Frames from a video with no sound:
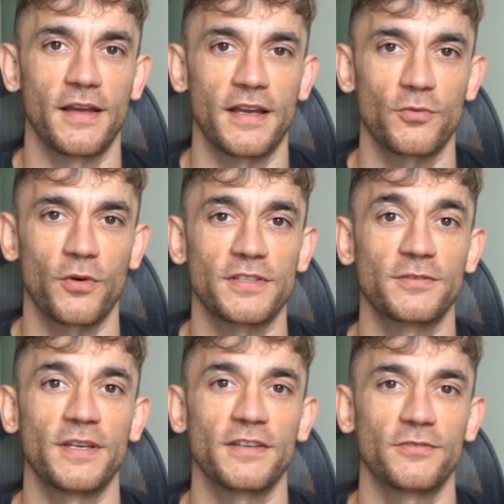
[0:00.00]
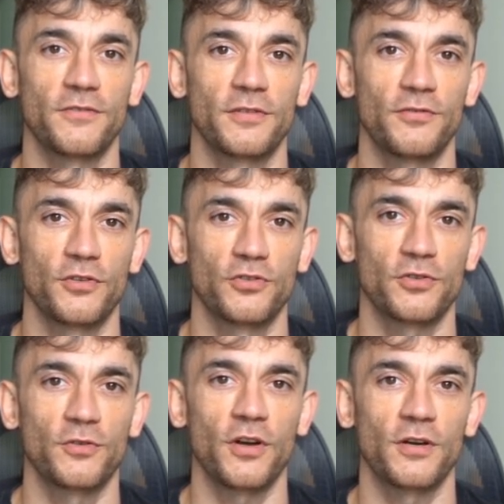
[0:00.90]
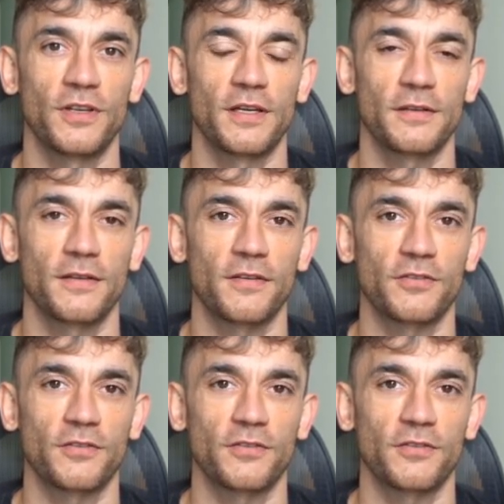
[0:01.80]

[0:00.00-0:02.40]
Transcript: Here's what this means for the future of coding.